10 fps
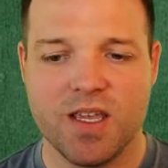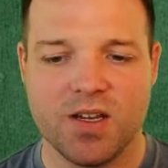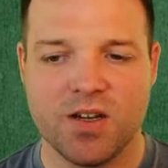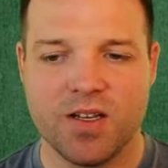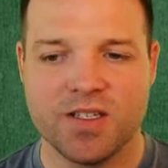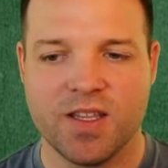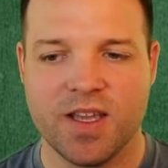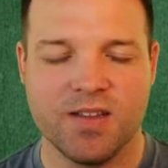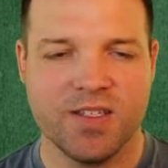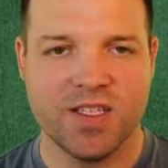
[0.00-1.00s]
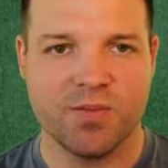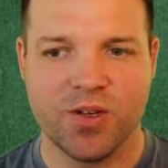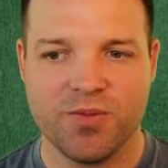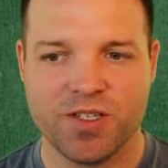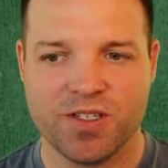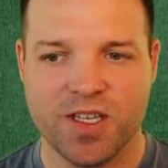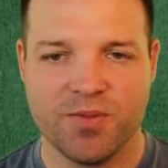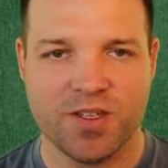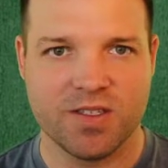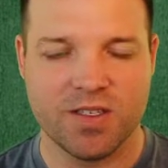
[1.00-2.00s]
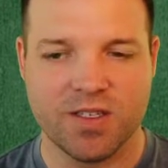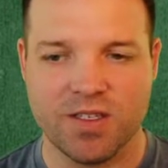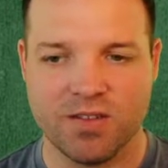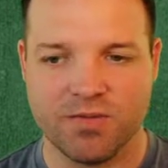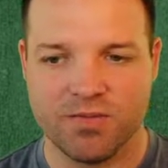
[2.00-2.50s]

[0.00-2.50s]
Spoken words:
here is that this is pretty much the same as the